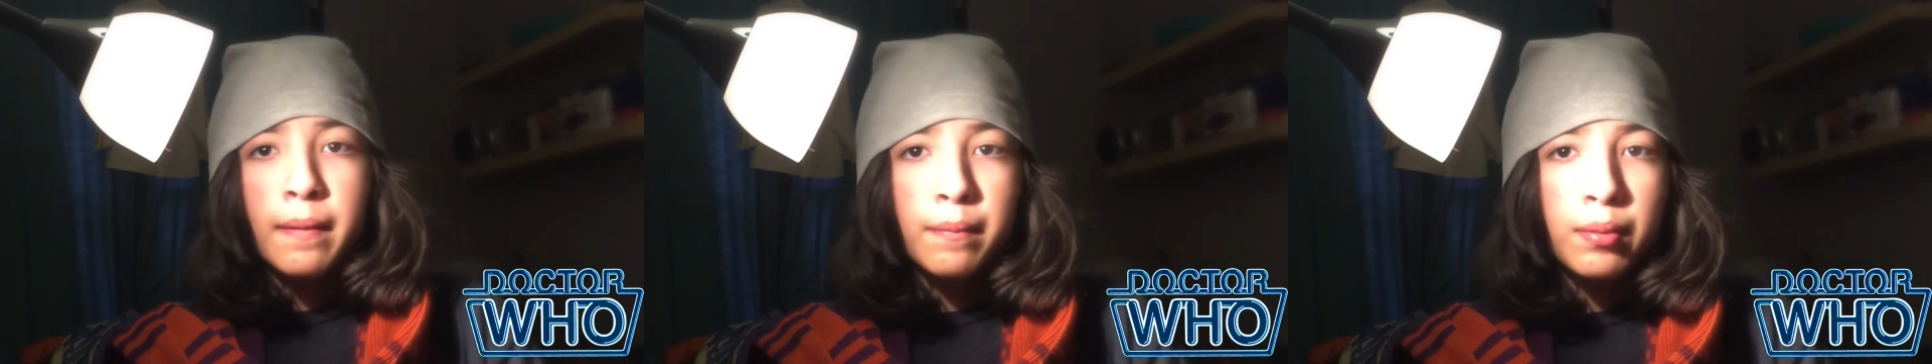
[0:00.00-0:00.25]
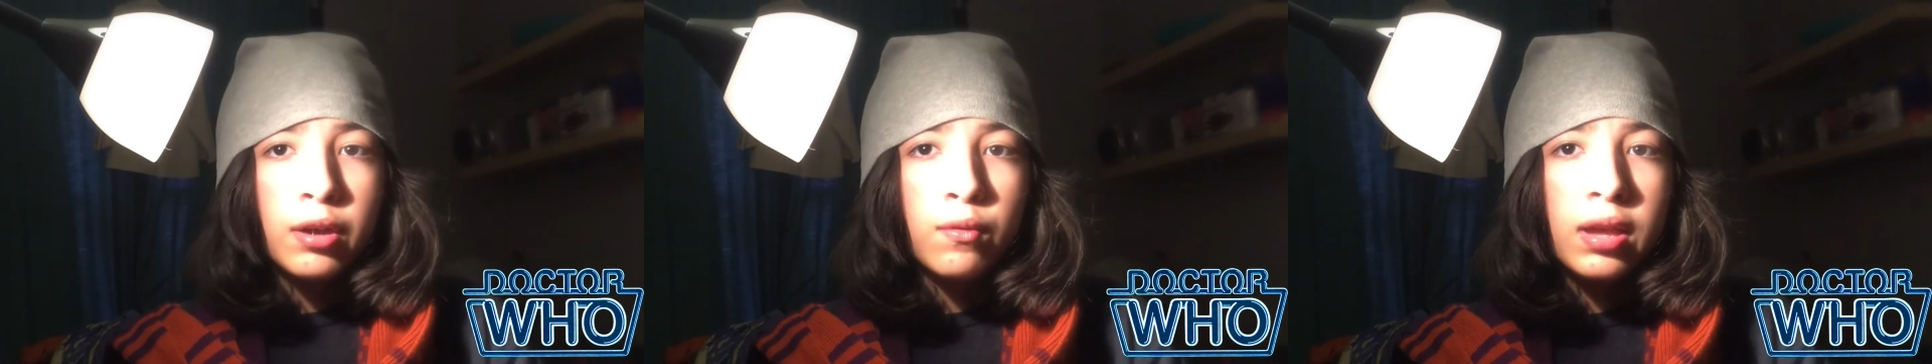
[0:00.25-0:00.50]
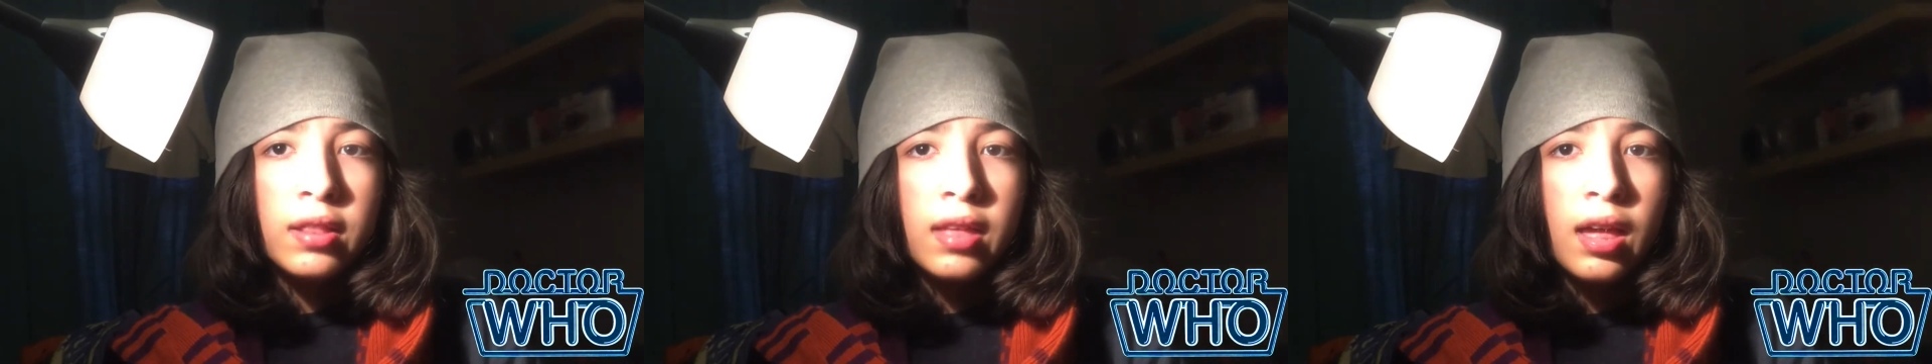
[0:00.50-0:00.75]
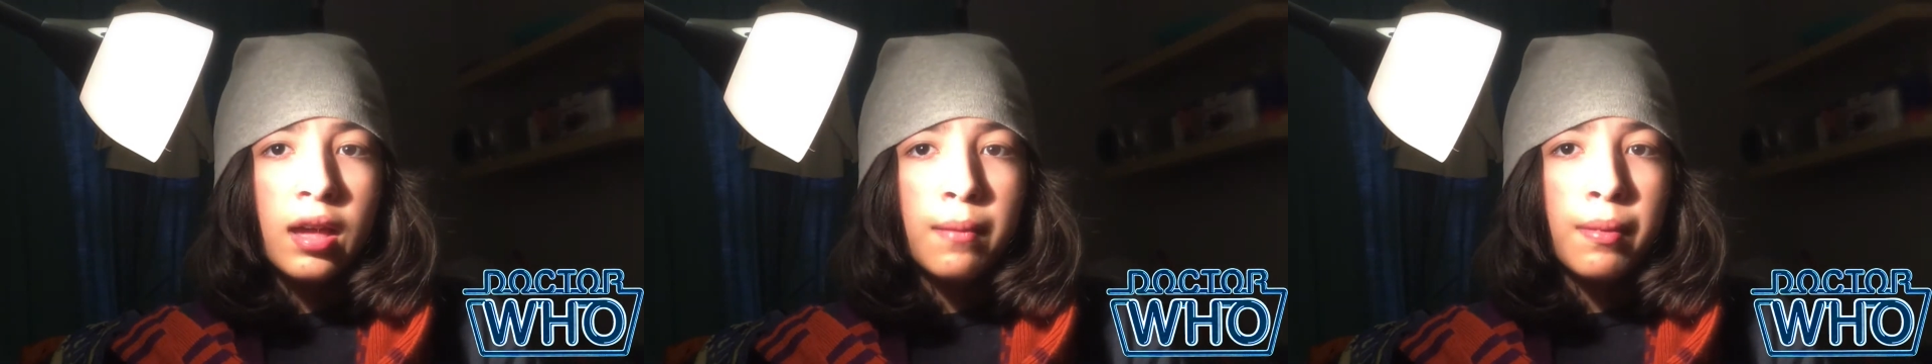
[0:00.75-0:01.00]
but we can
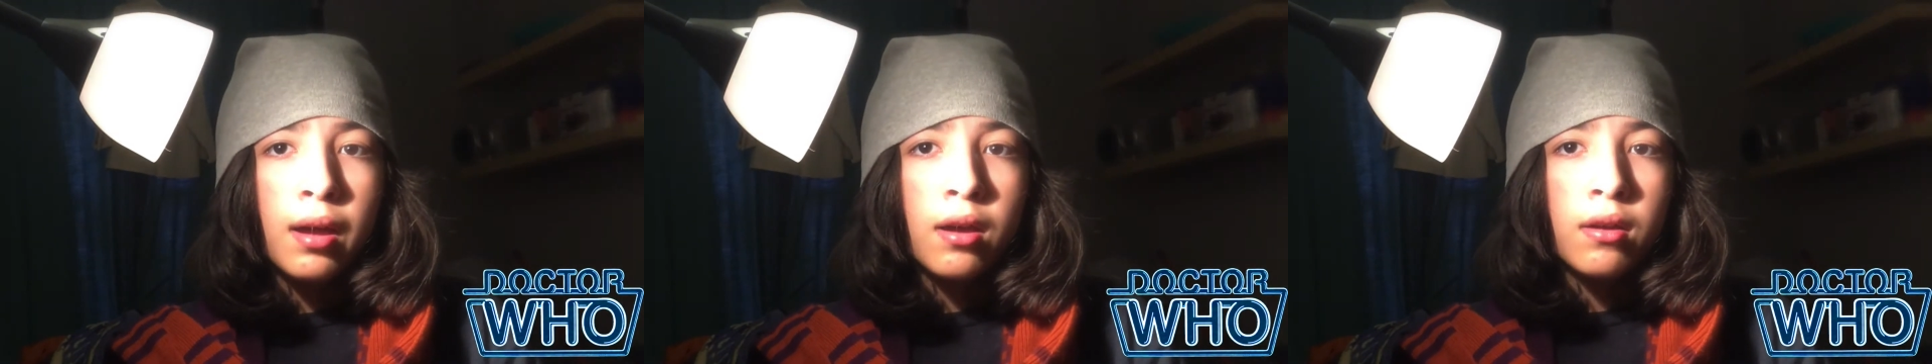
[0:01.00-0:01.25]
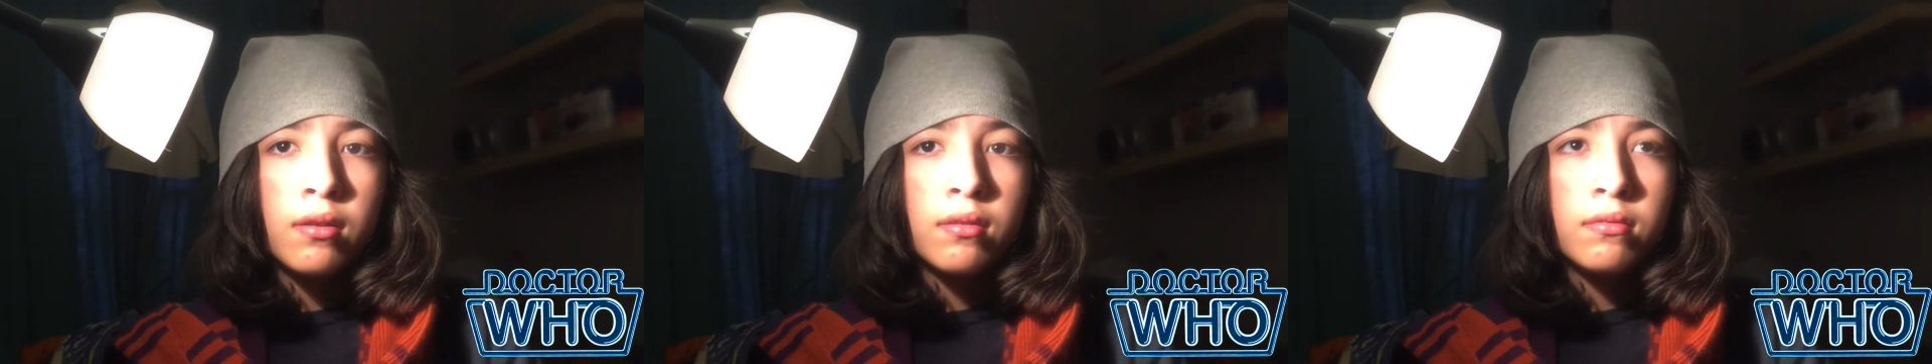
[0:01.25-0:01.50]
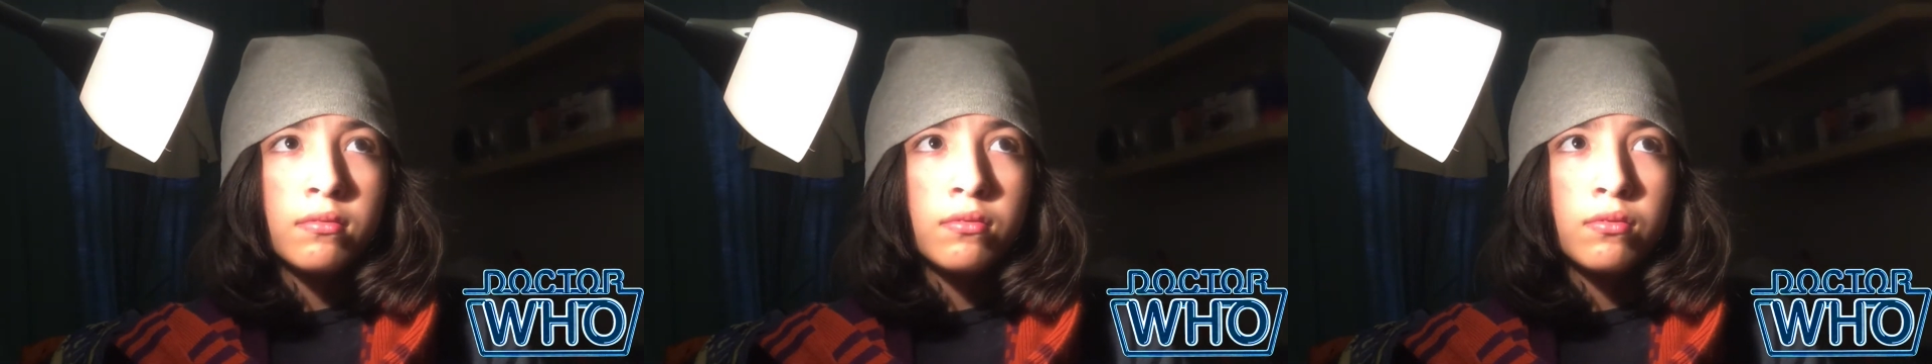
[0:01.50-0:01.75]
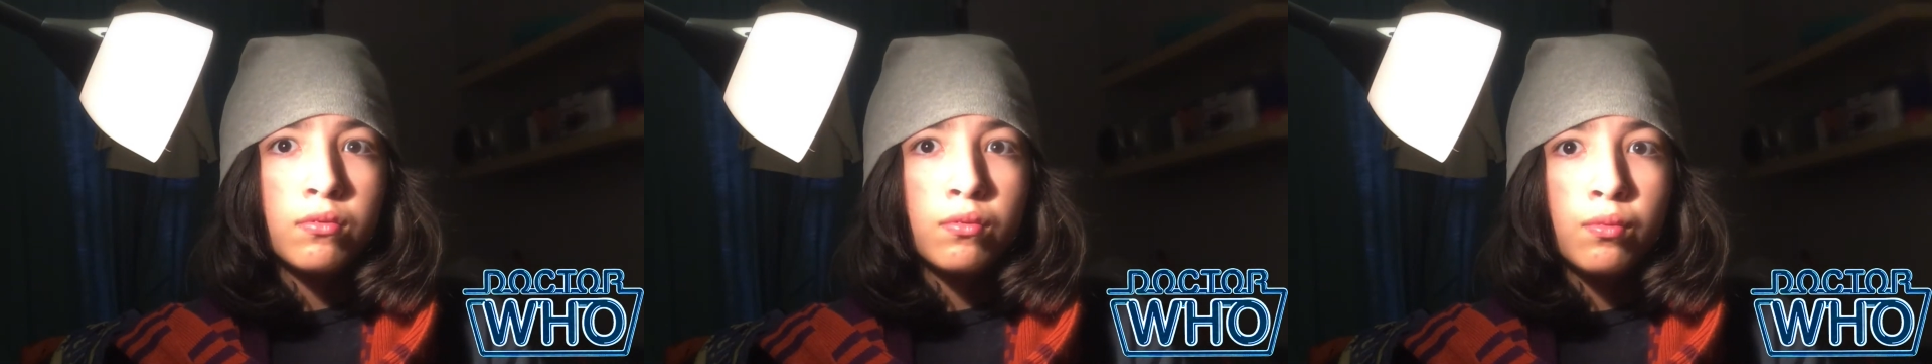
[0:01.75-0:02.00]
think about
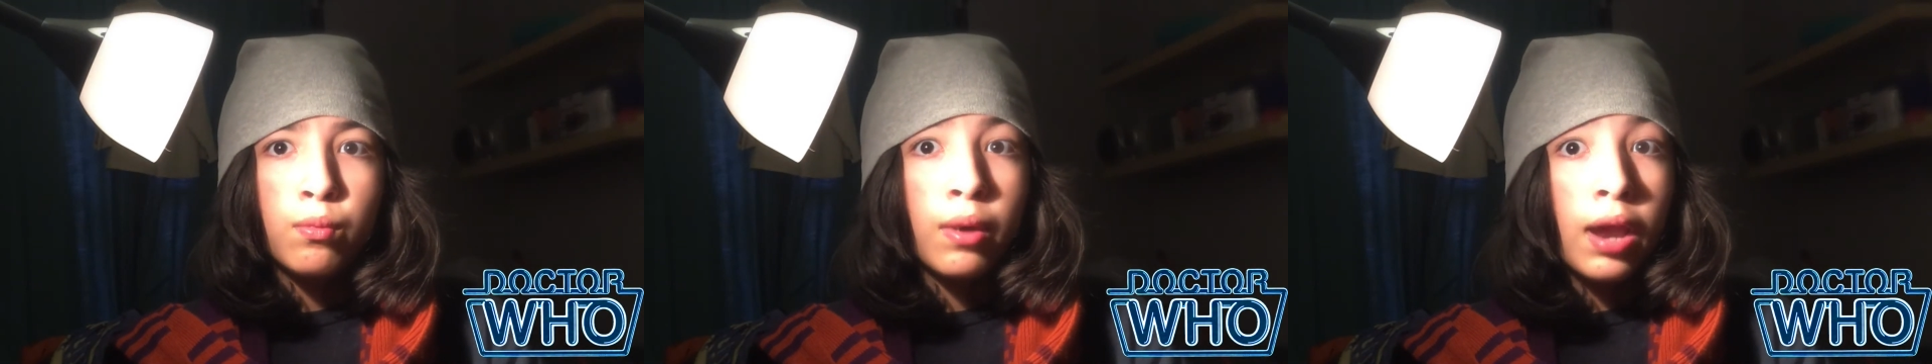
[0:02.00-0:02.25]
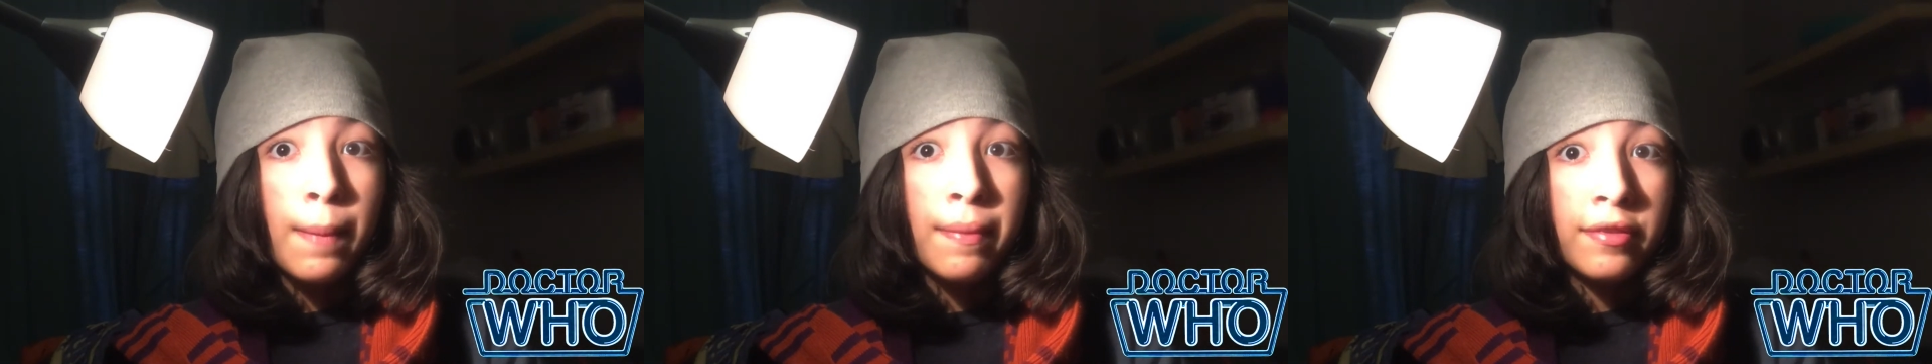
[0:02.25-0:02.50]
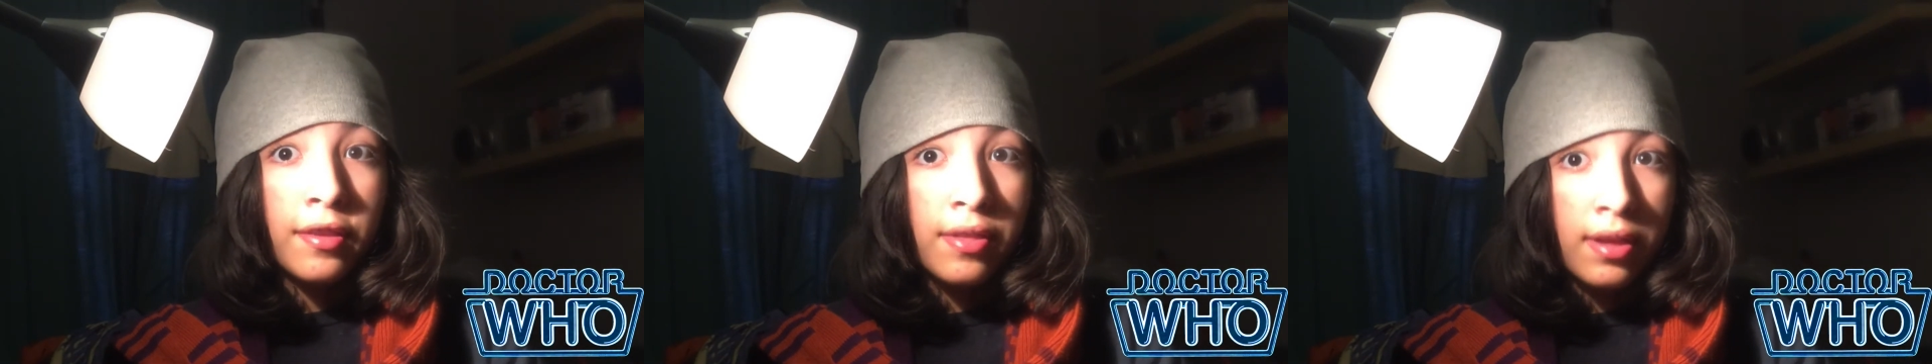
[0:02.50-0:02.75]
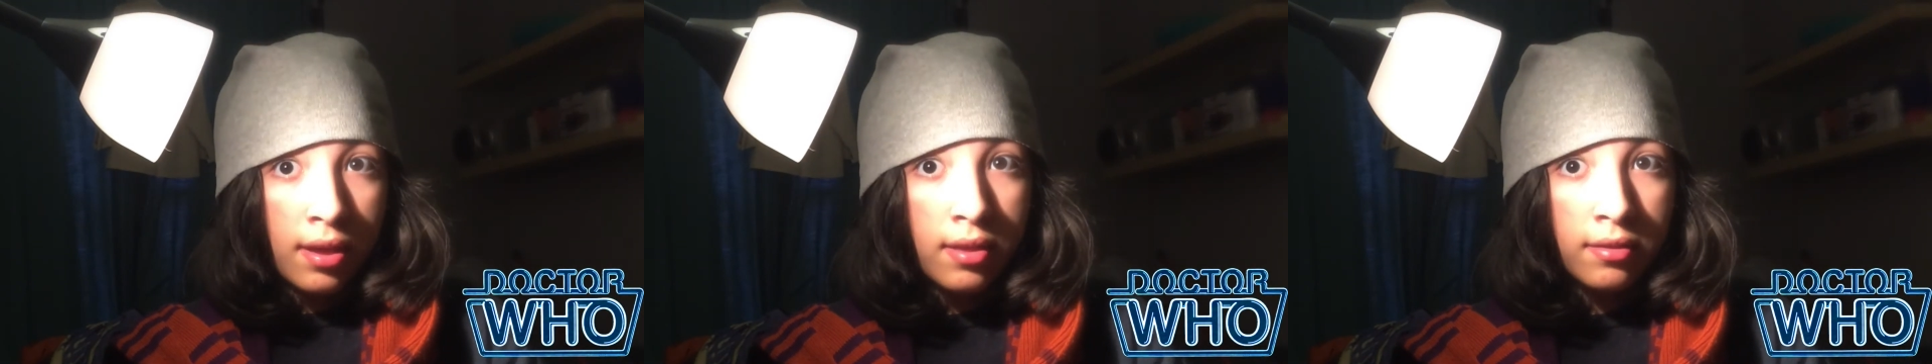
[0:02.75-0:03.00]
what happens at the
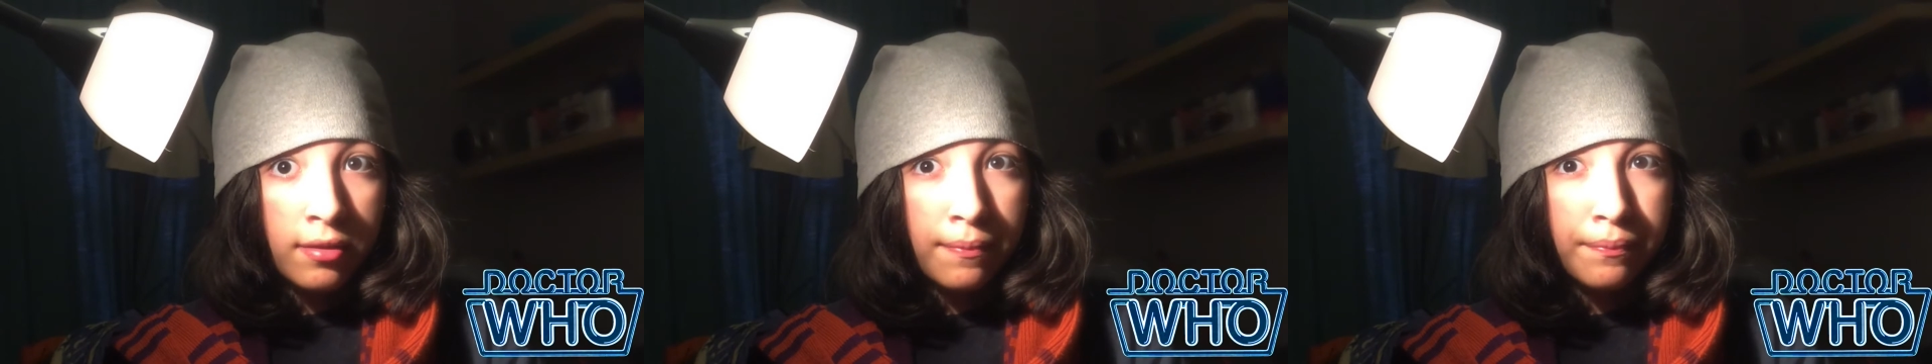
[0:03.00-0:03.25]
end.